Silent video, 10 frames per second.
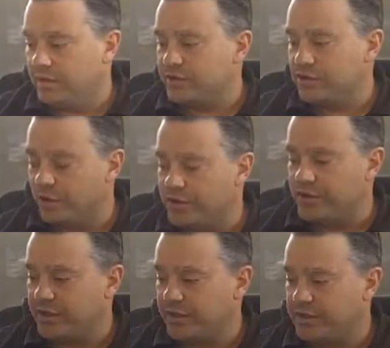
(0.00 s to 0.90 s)
So
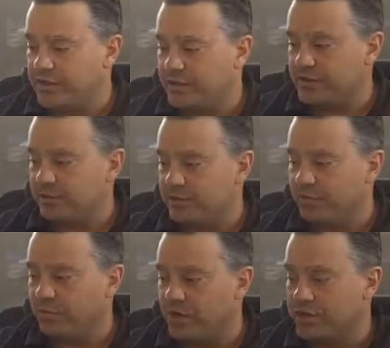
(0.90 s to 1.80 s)
it's a bit
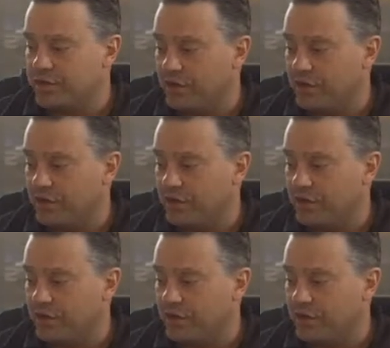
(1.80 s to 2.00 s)
of a process.